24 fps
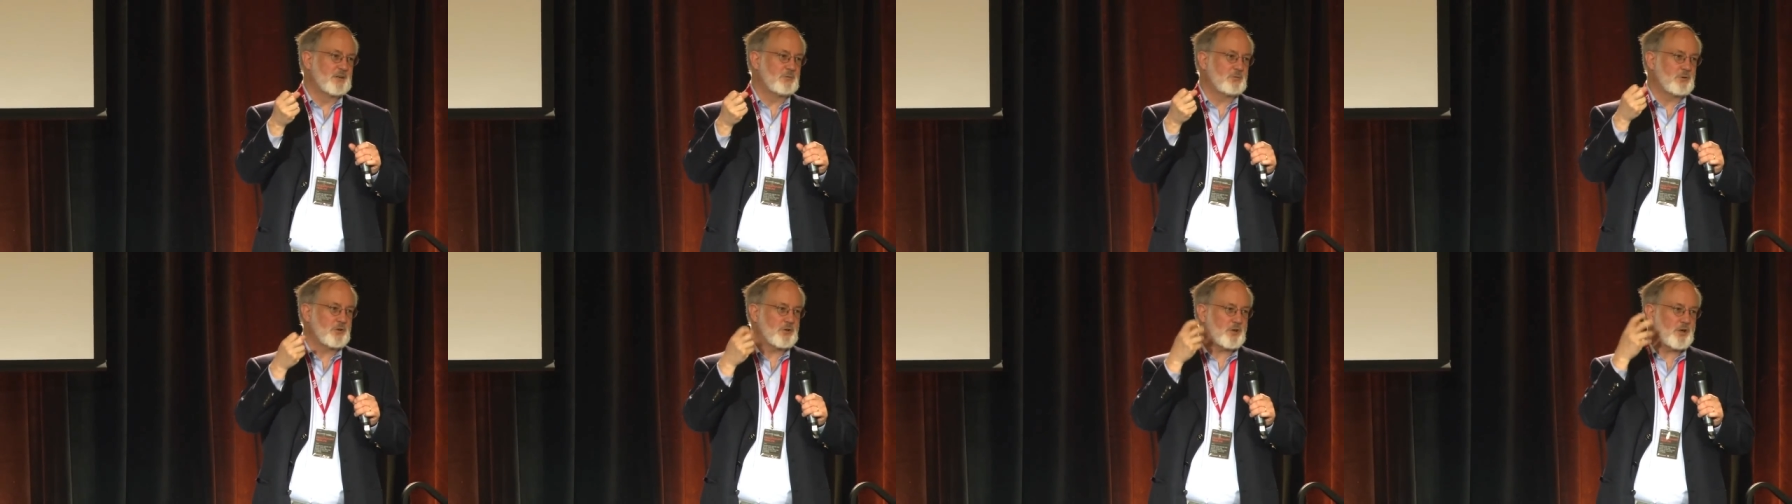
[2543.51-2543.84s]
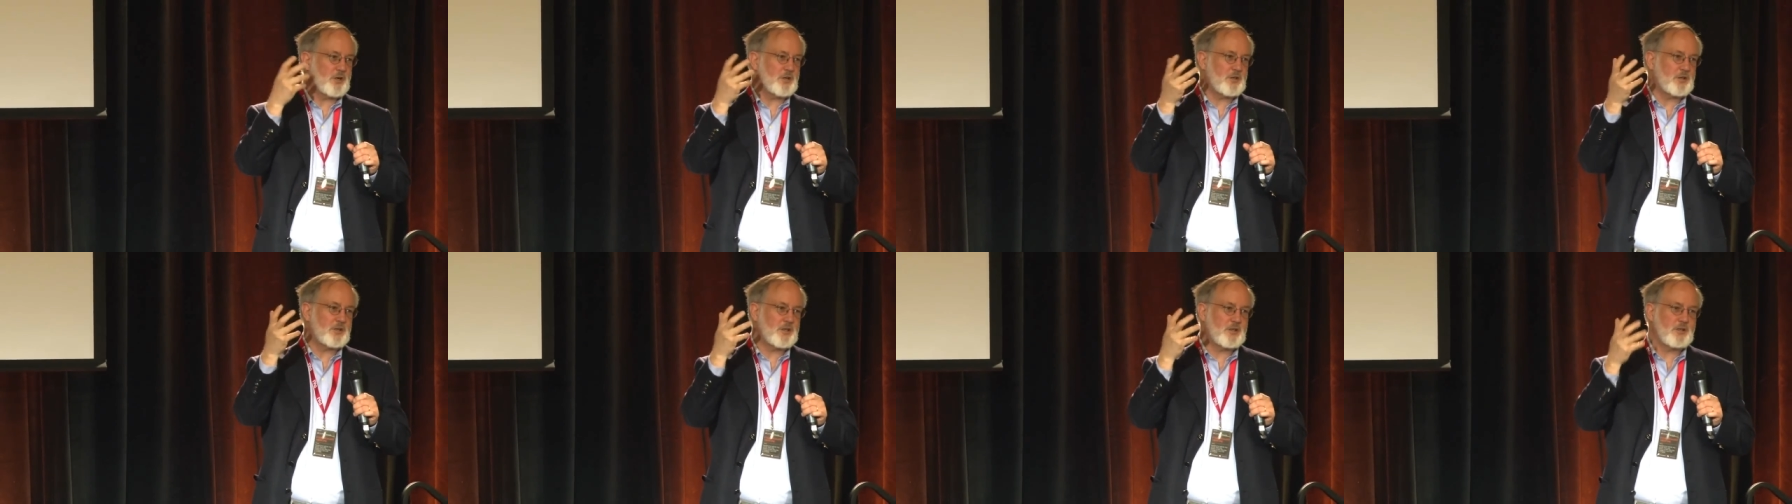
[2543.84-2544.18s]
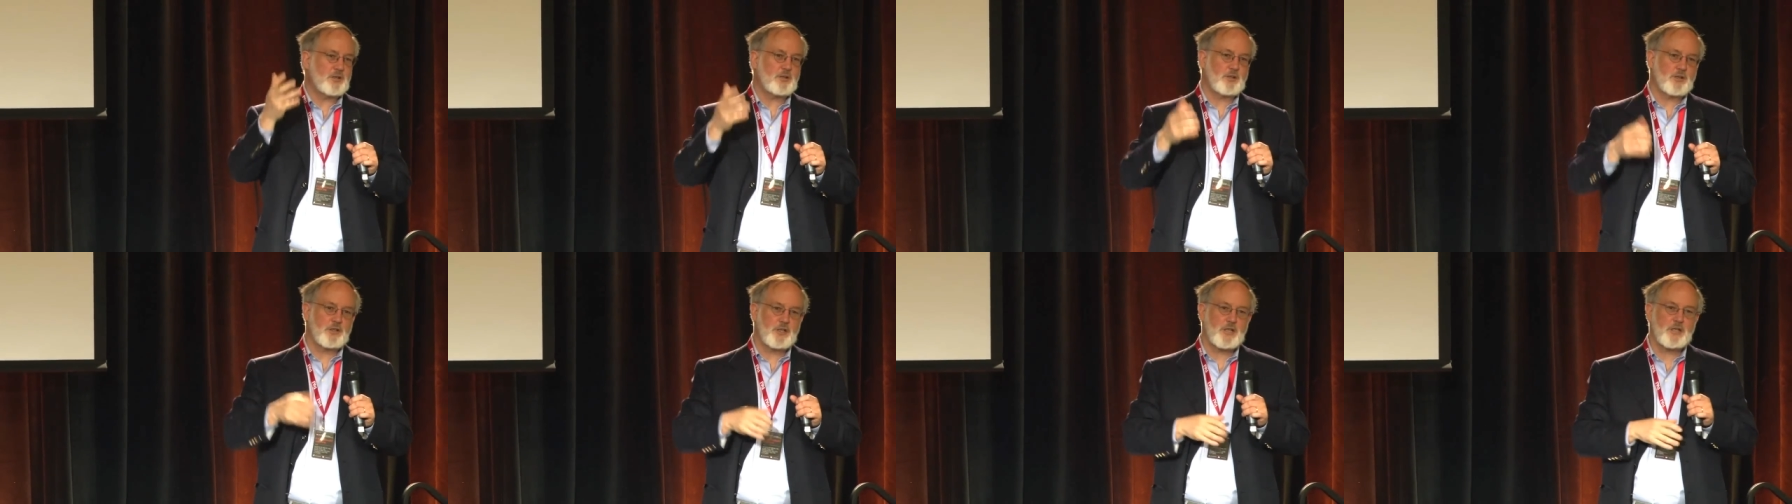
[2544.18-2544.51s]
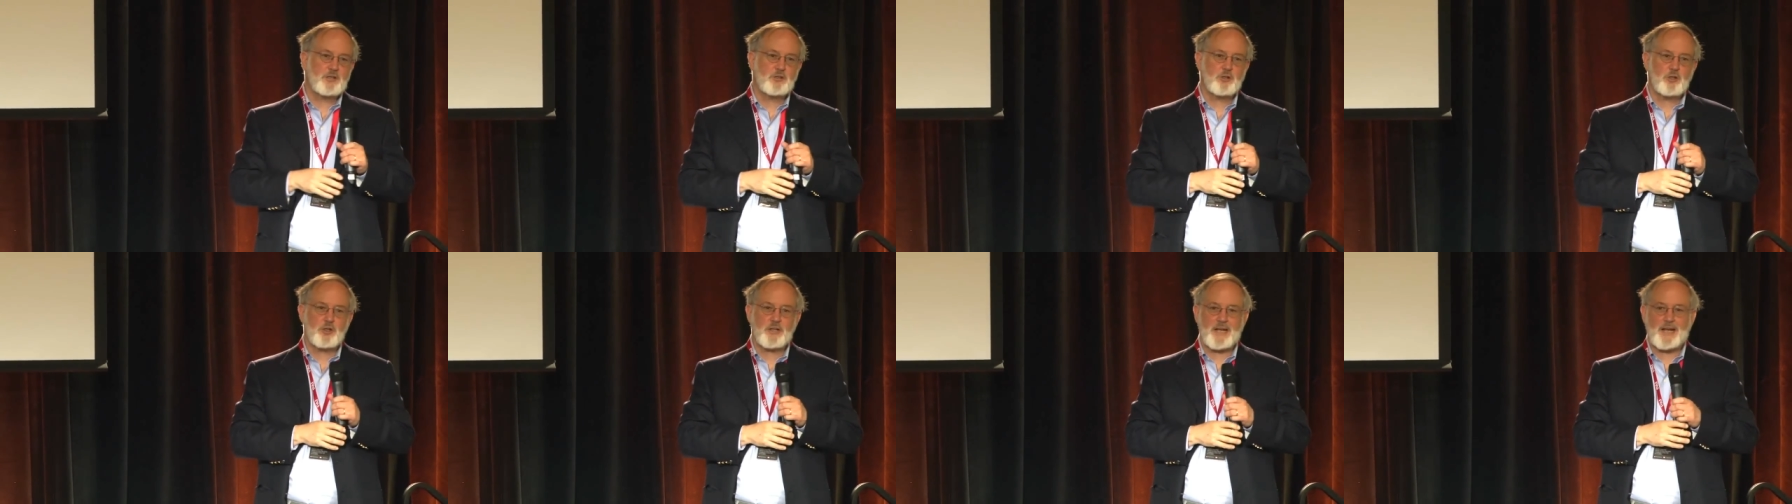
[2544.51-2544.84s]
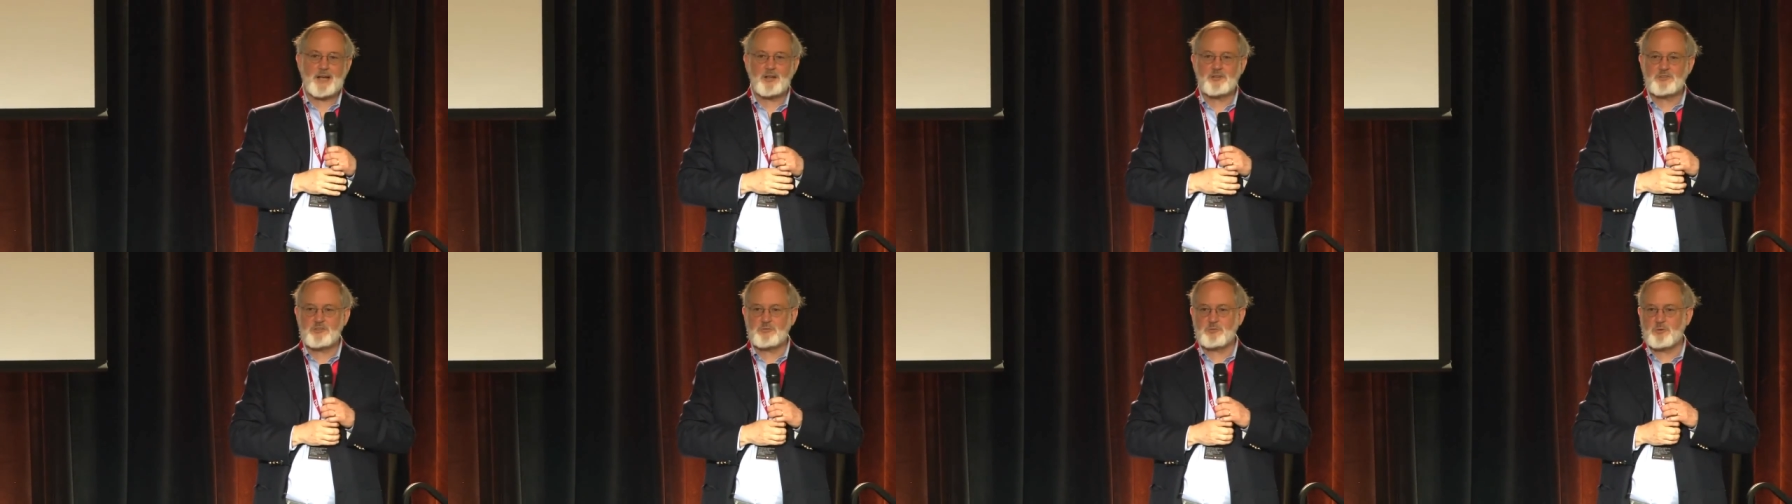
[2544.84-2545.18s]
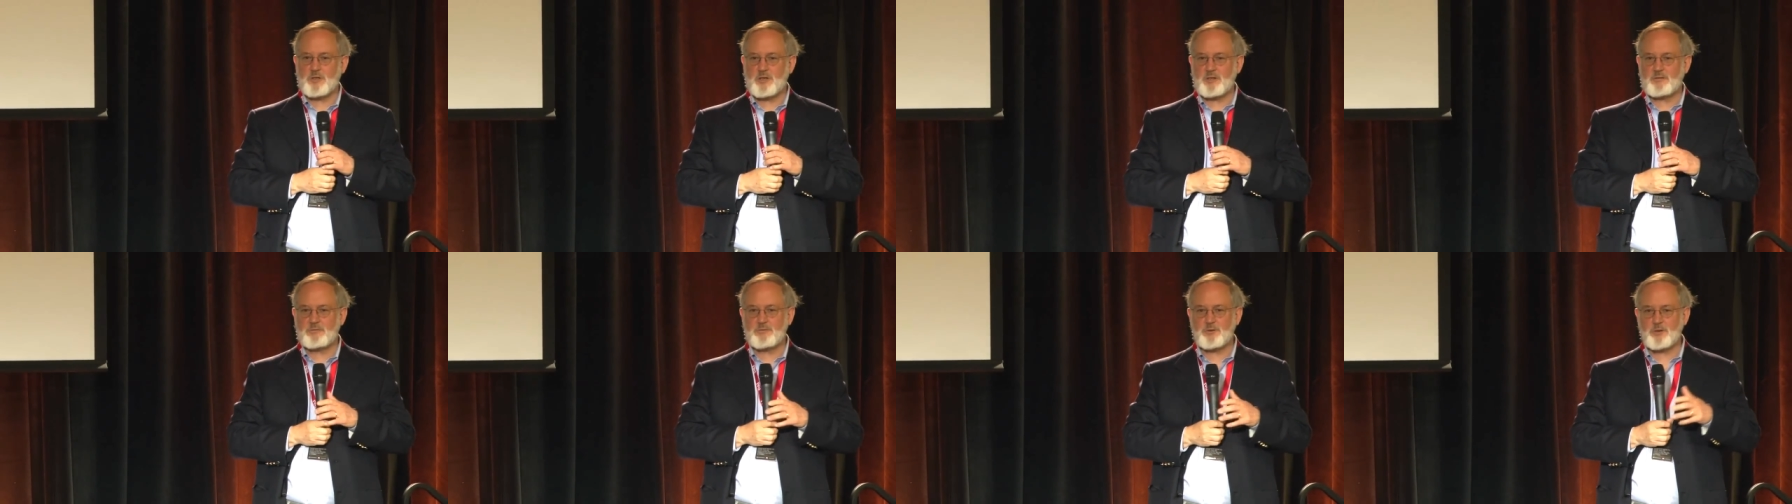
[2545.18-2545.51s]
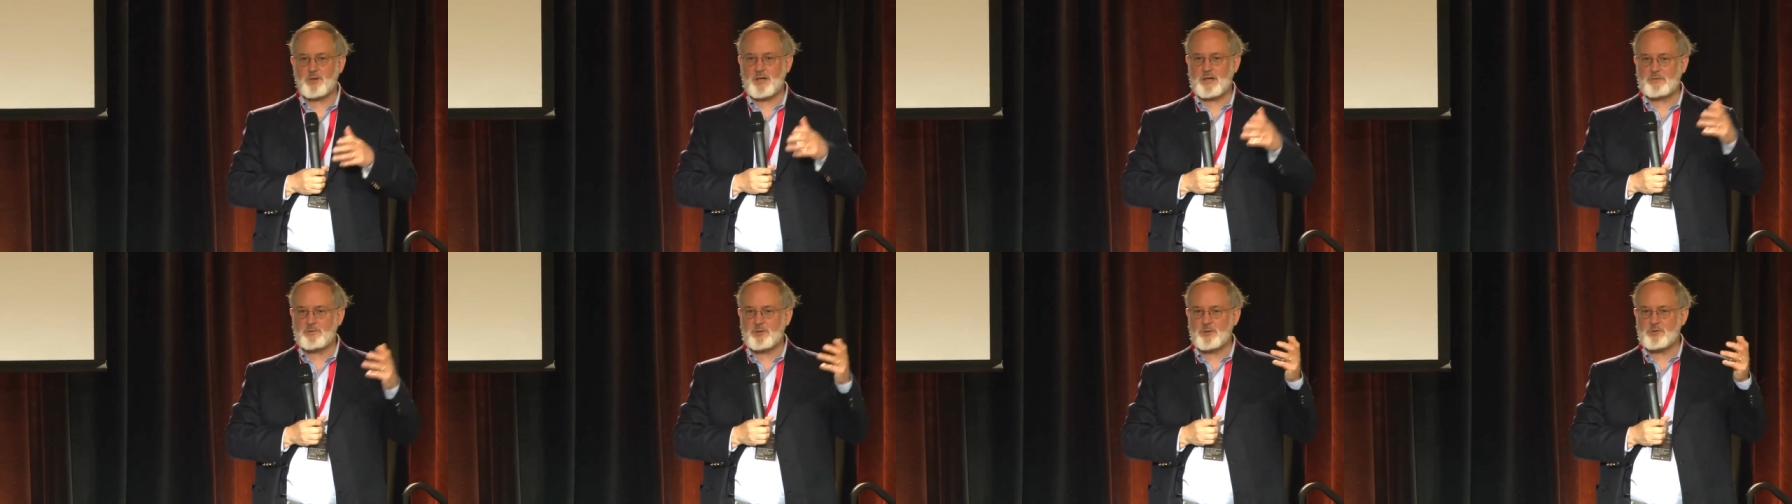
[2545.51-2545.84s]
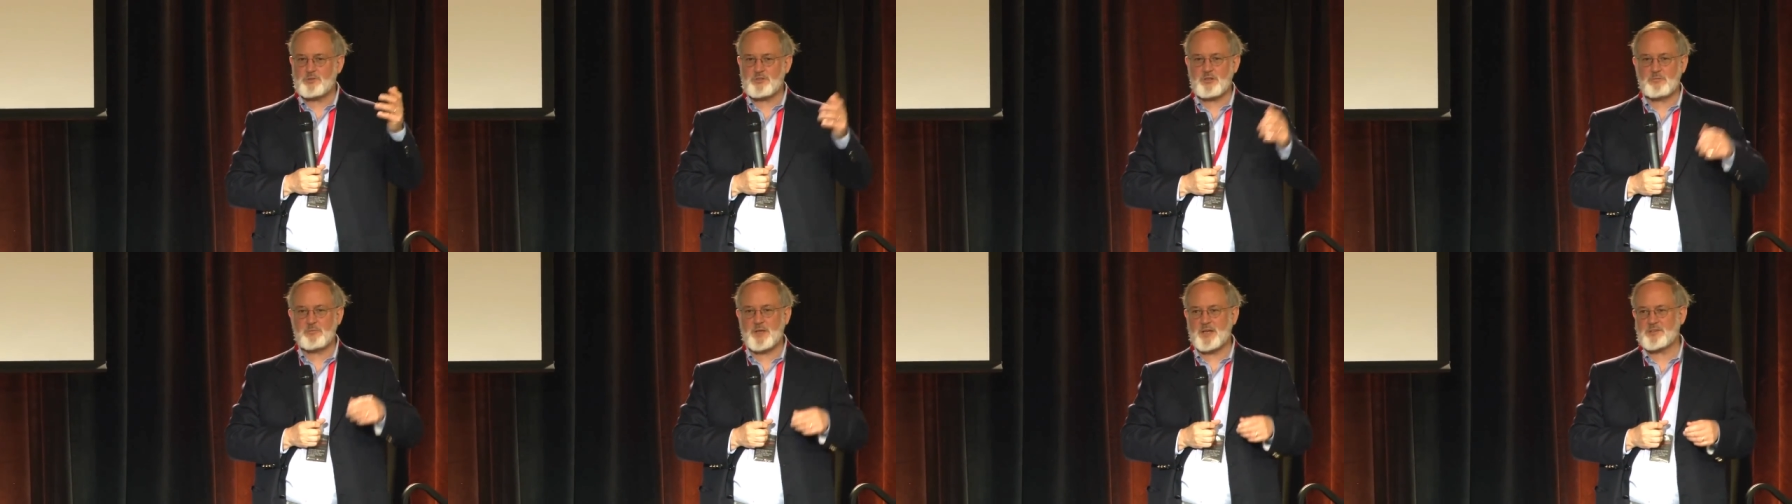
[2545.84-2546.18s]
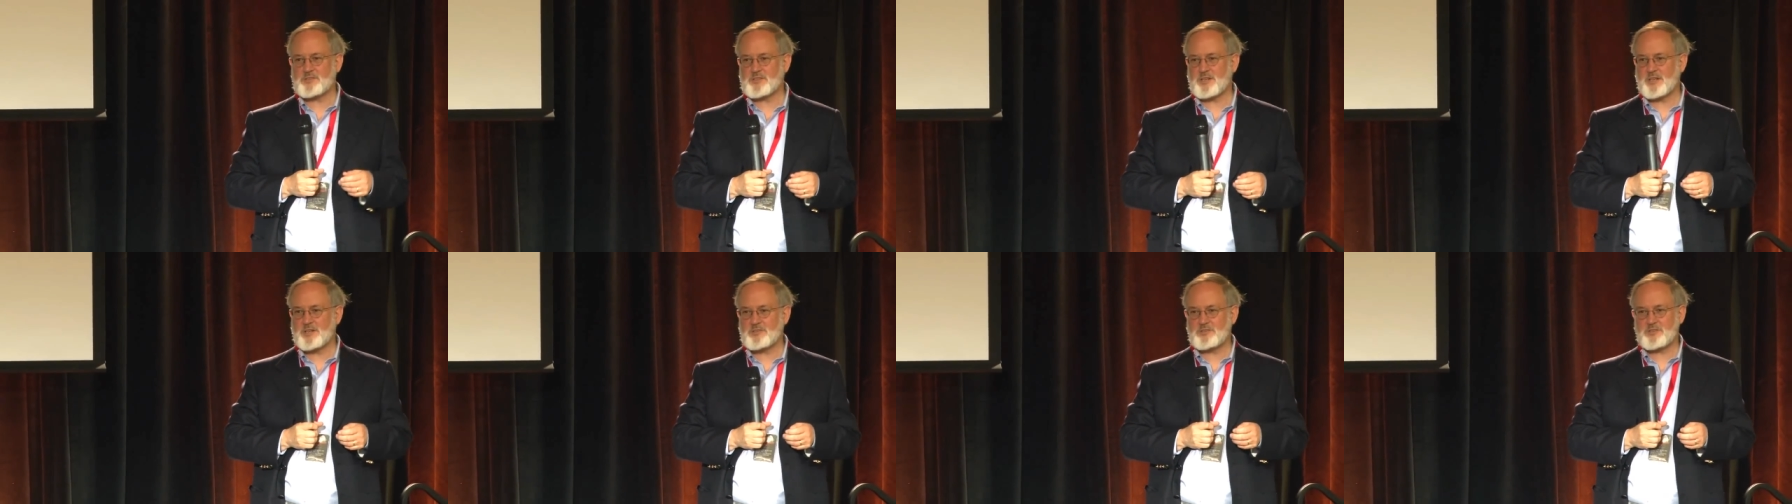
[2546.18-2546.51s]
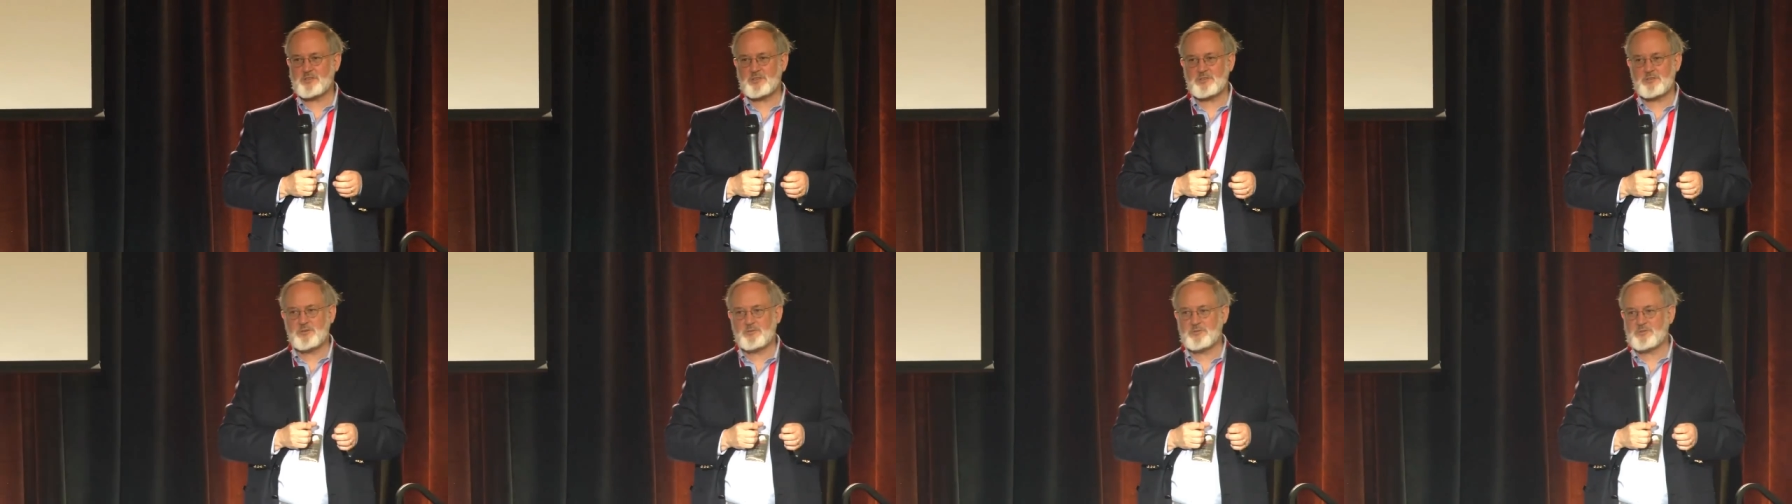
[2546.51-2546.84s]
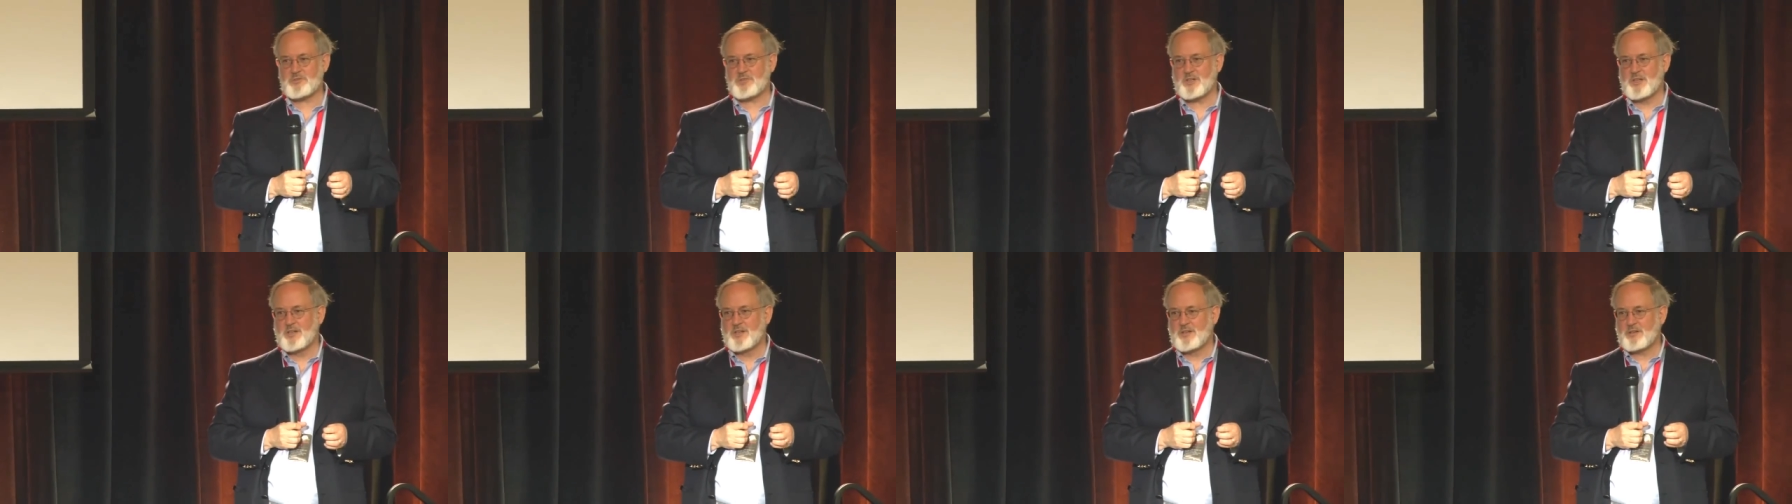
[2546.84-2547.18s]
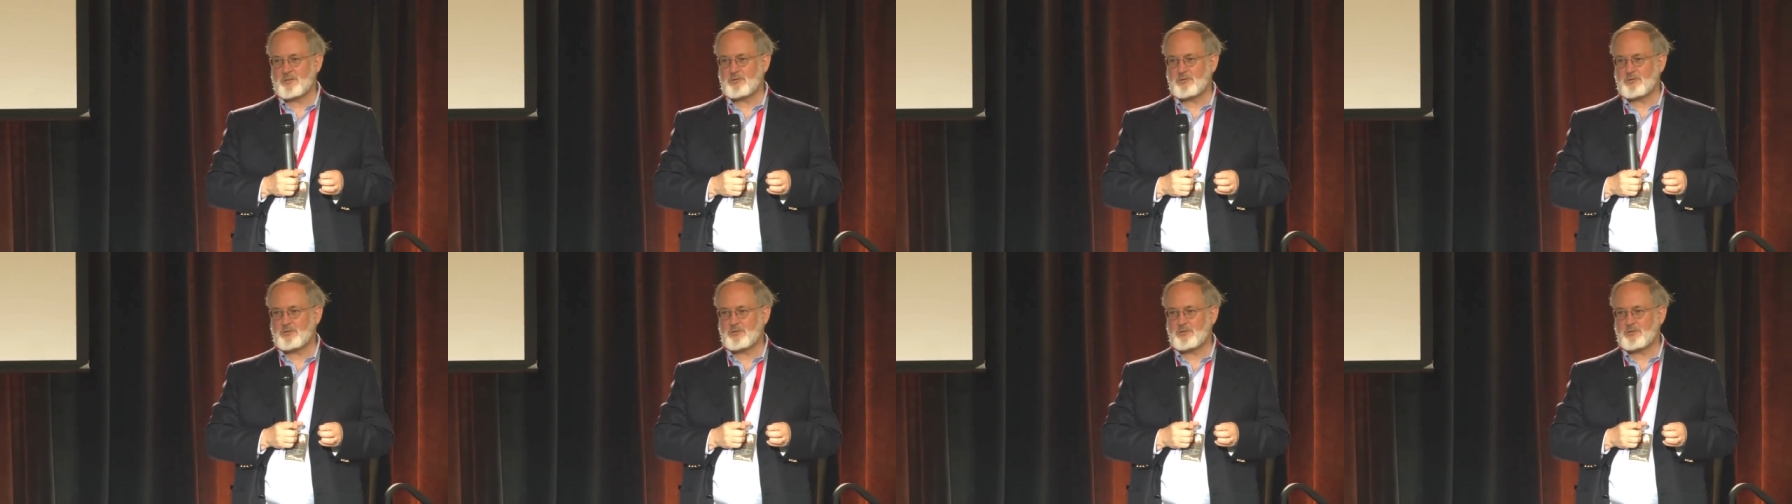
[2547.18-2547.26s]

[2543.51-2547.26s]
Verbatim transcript: We're going to need, need to look elsewhere for evolution medicine institutes